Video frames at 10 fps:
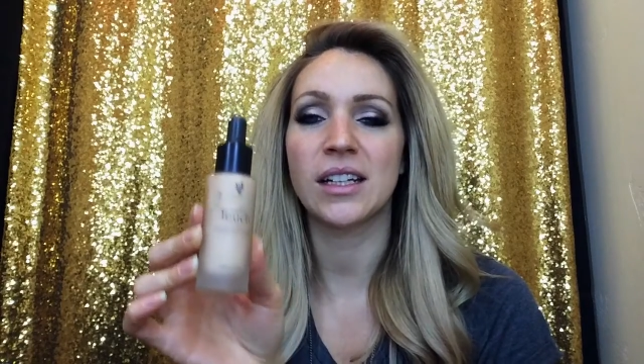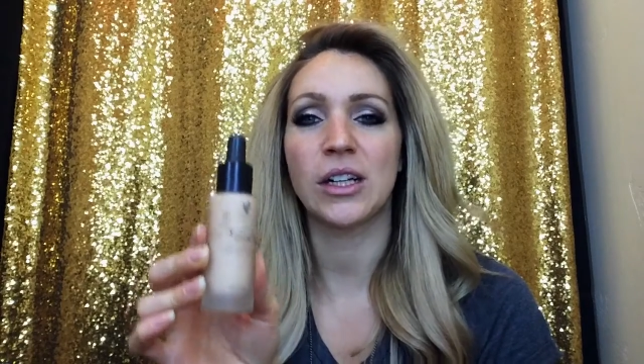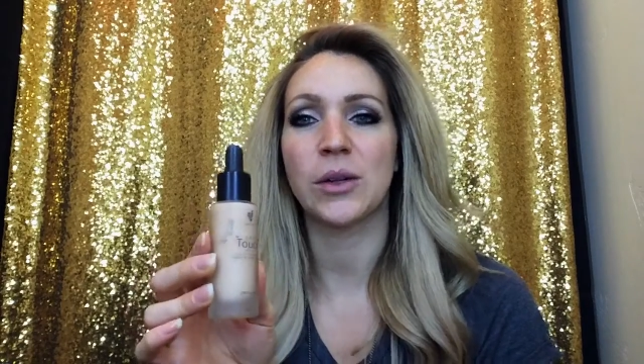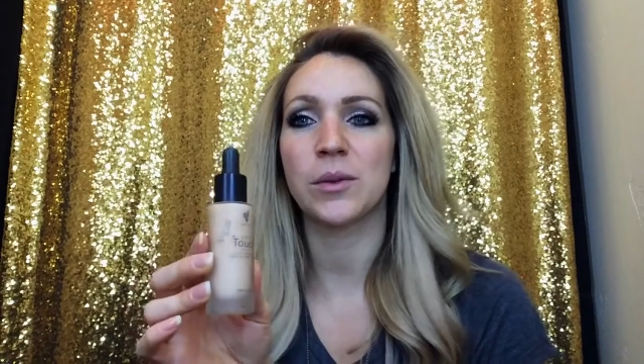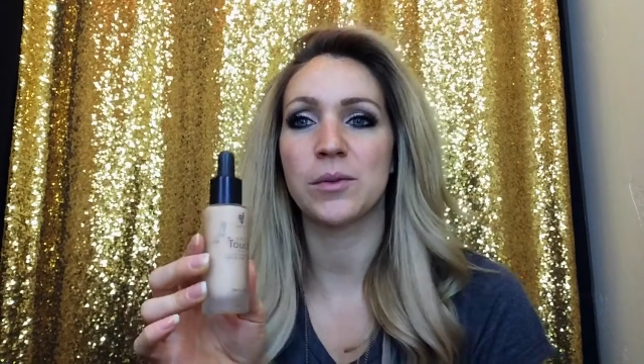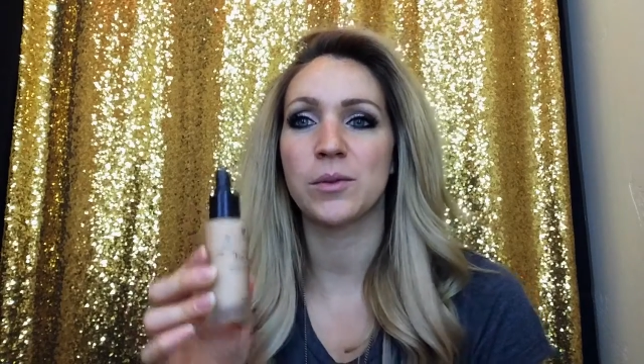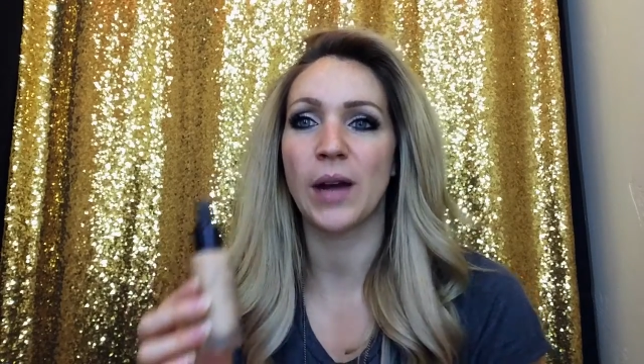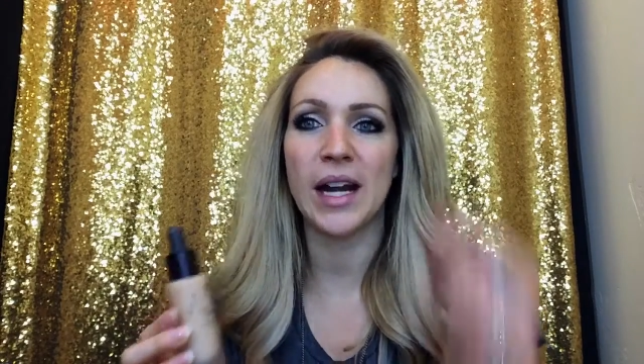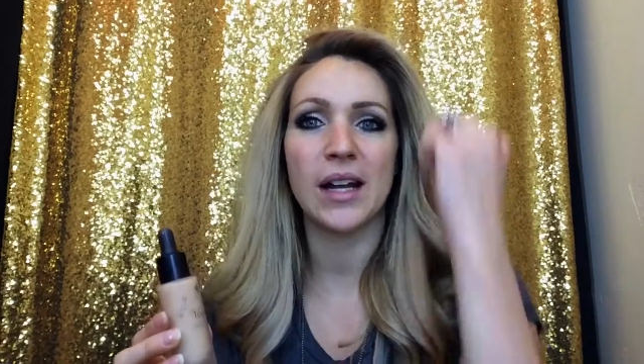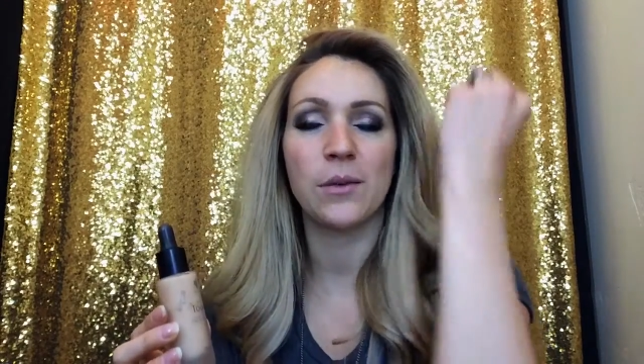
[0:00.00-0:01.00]
you know,
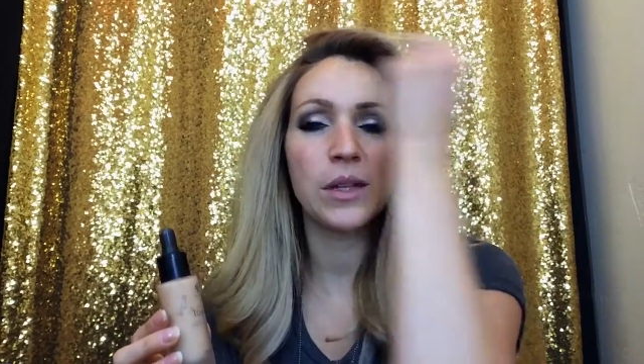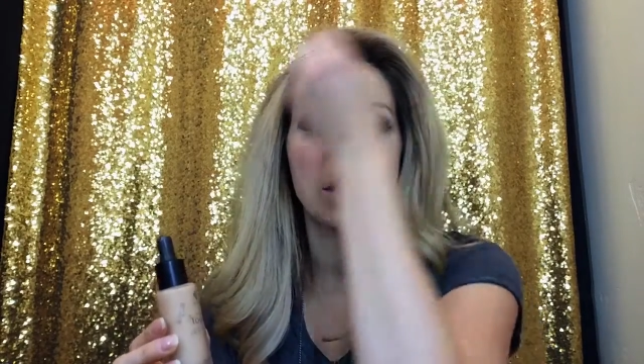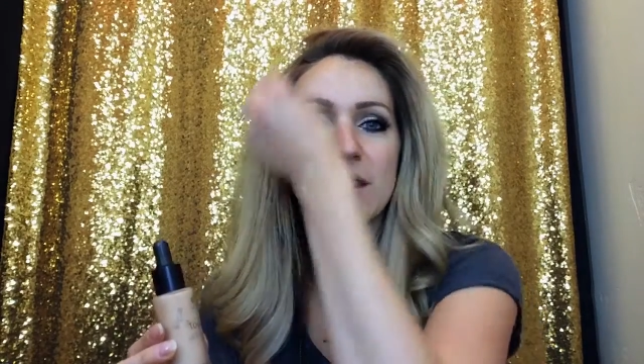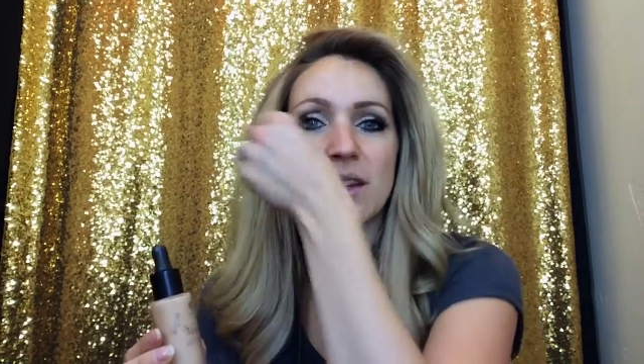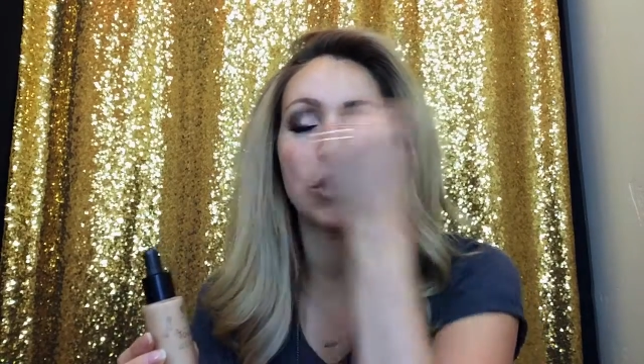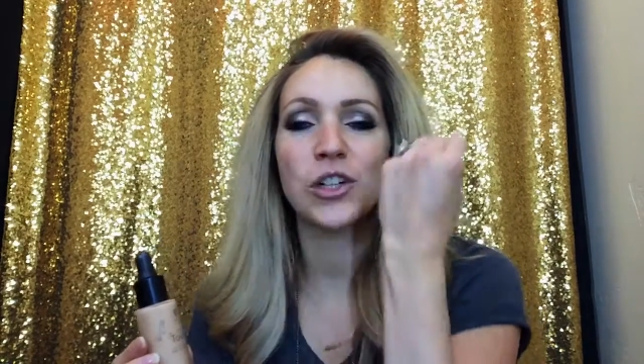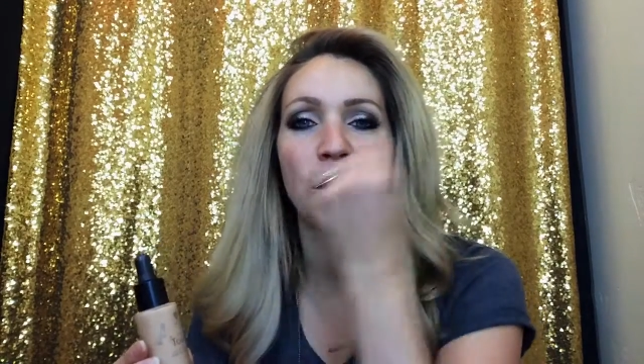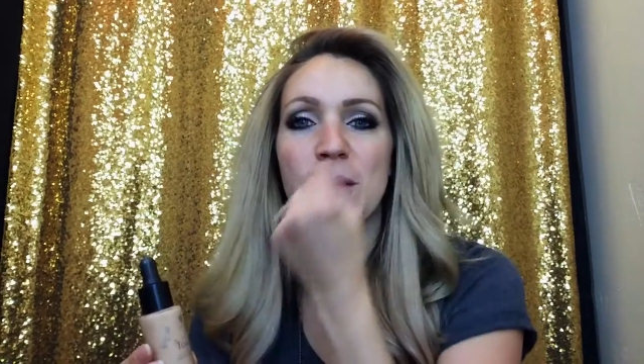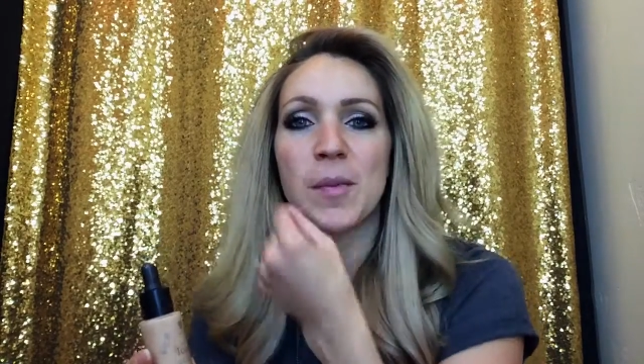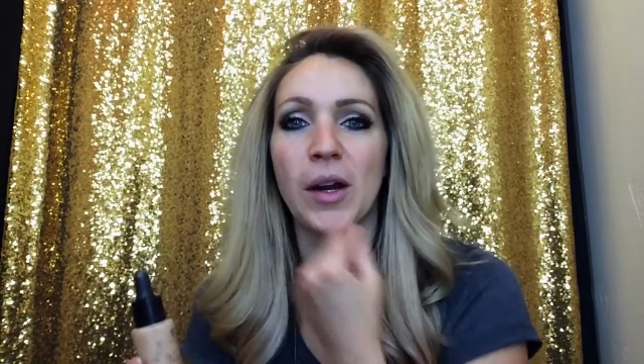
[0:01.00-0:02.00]
writing with a
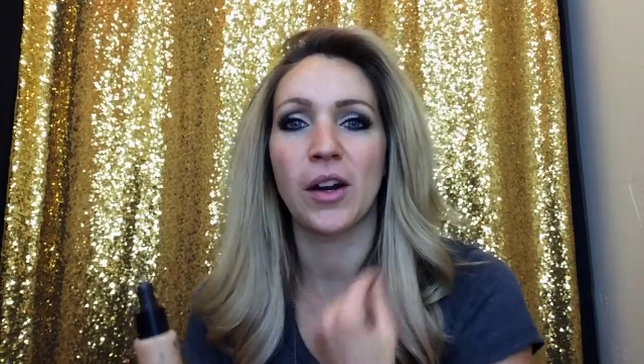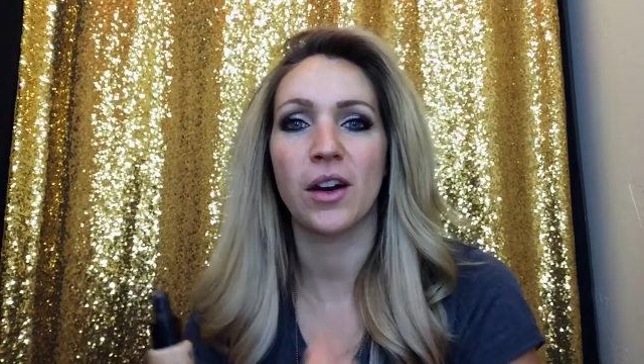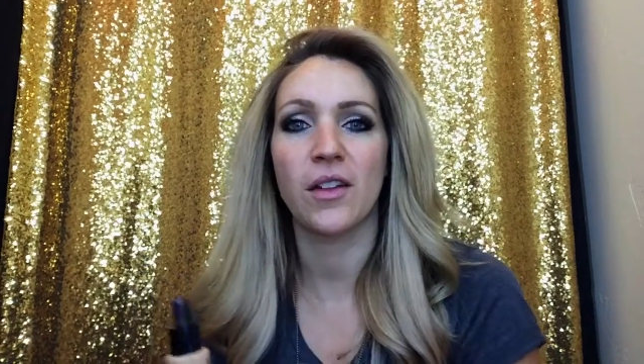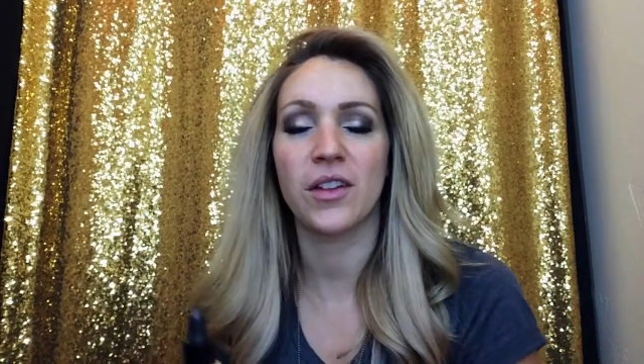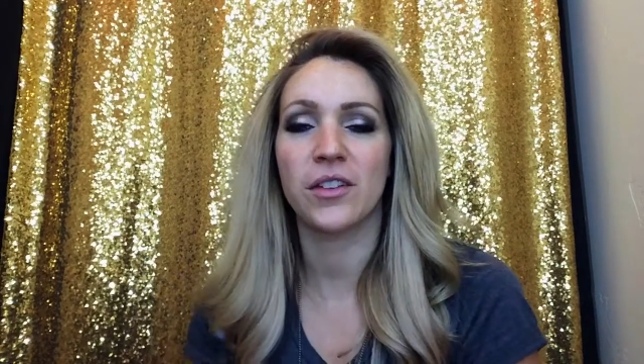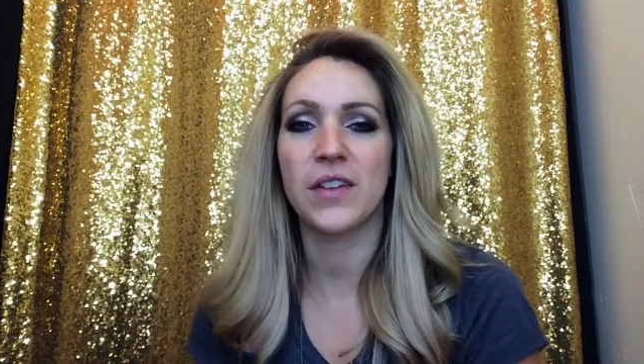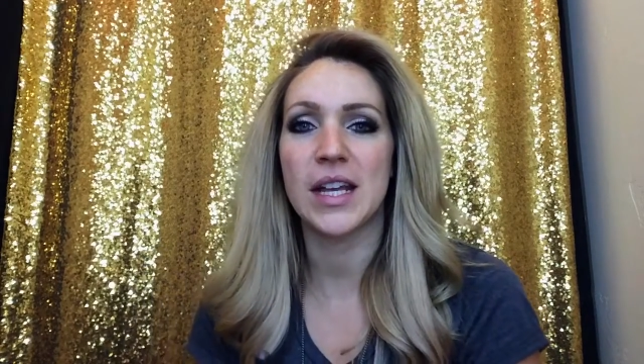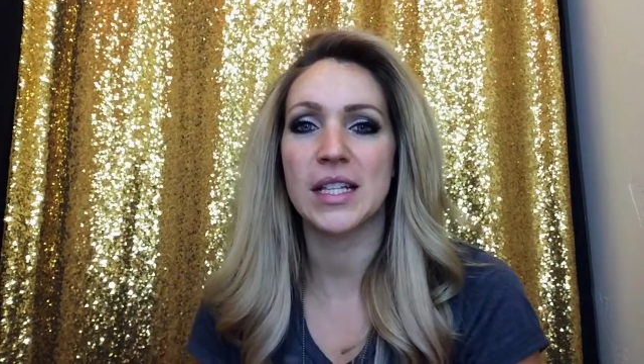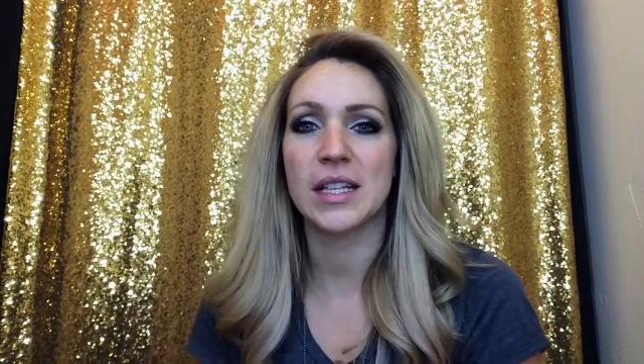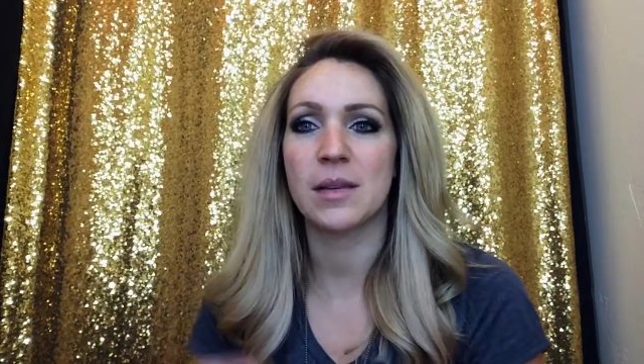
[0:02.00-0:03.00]
Sharpie marker on their
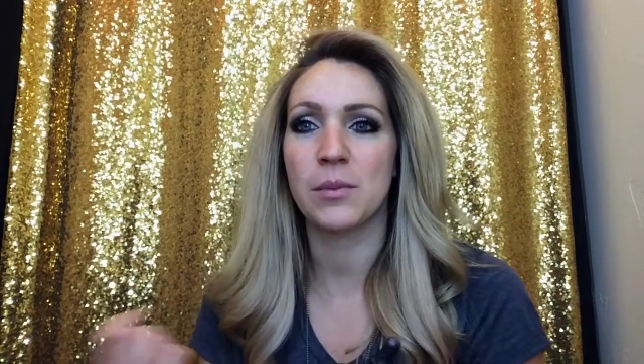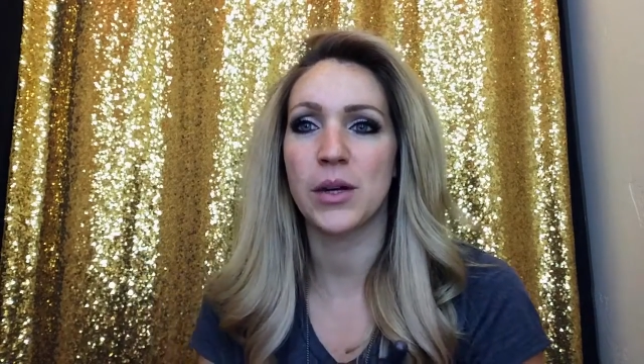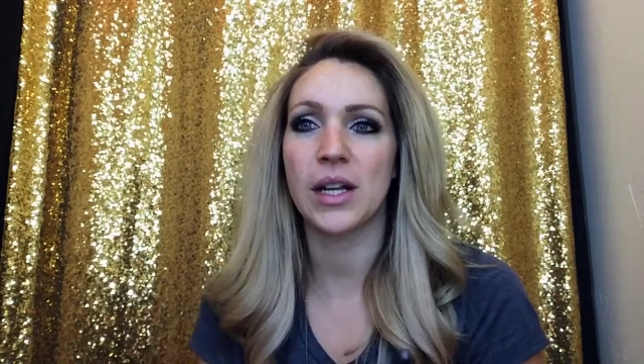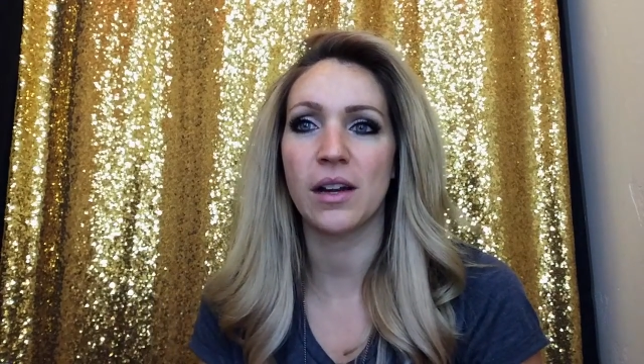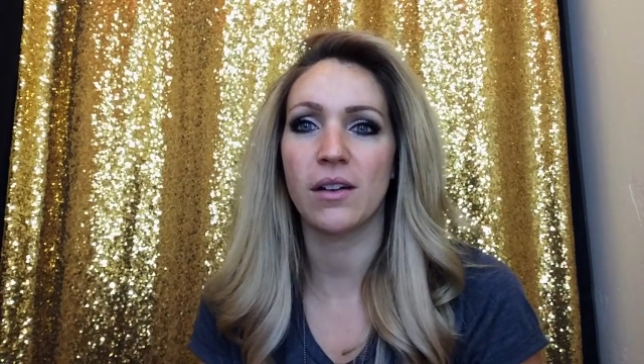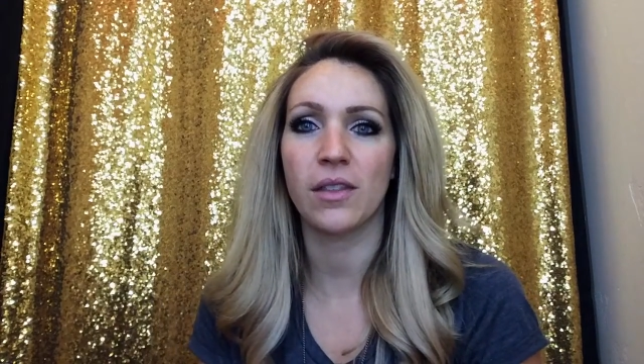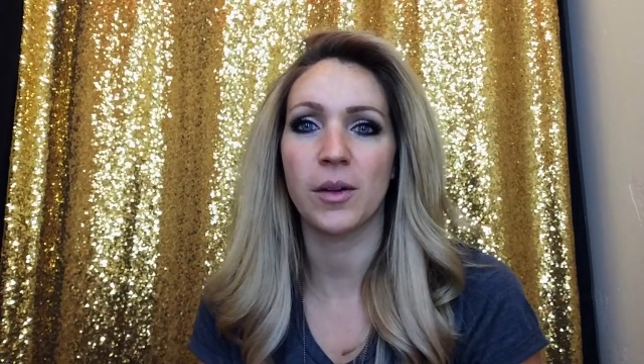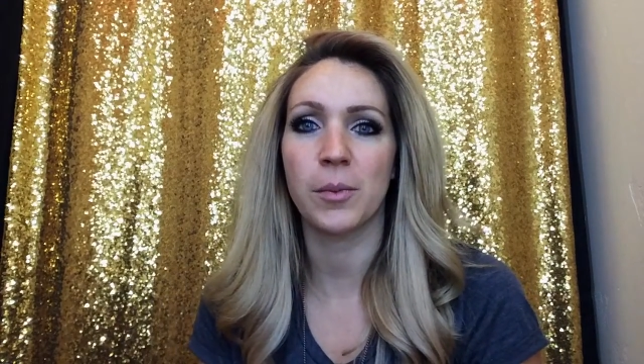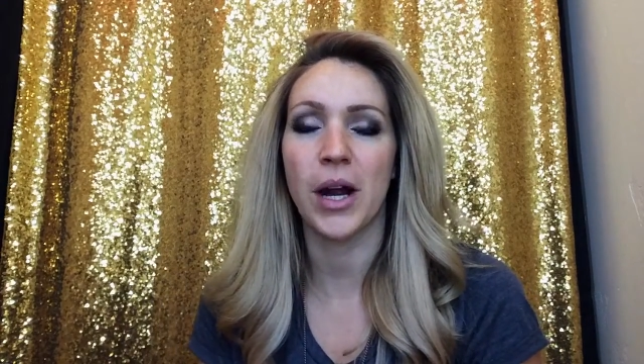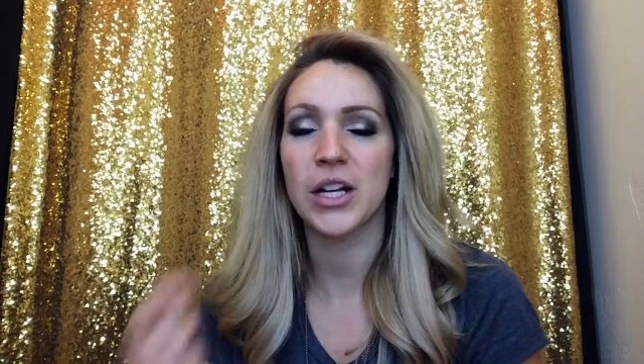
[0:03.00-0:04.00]
face and then putting it on
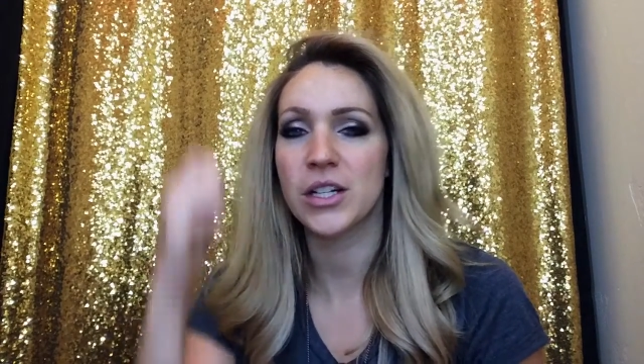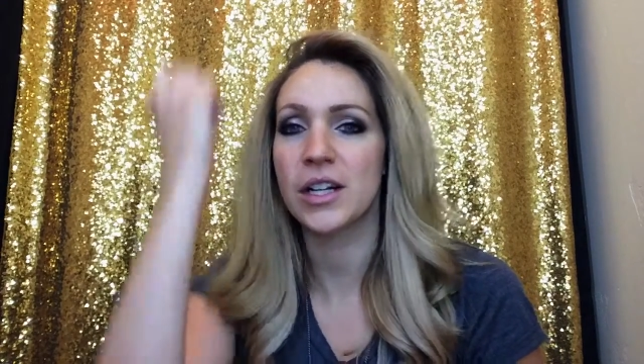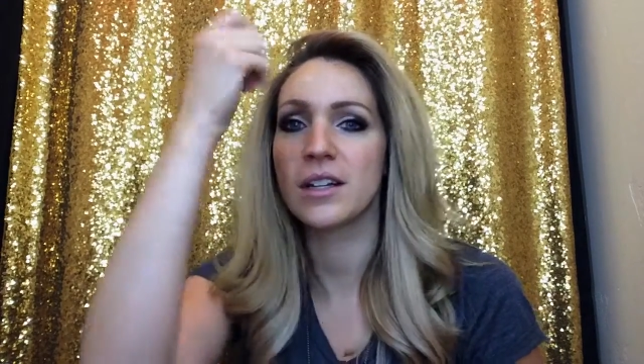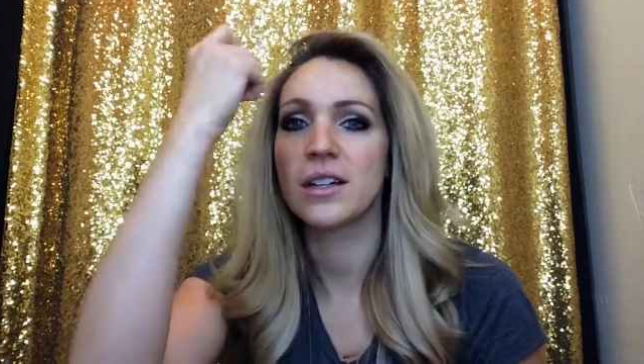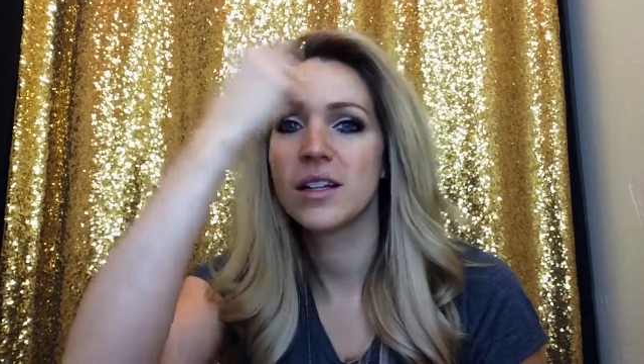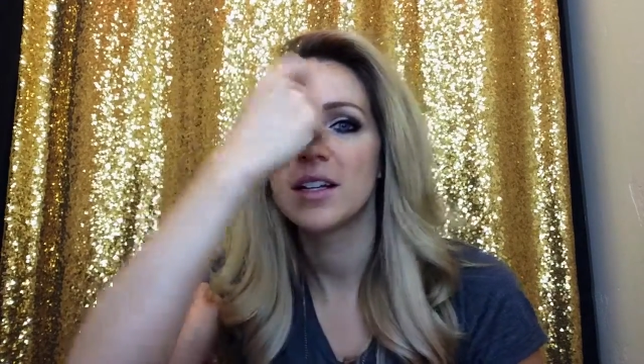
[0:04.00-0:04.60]
their brush and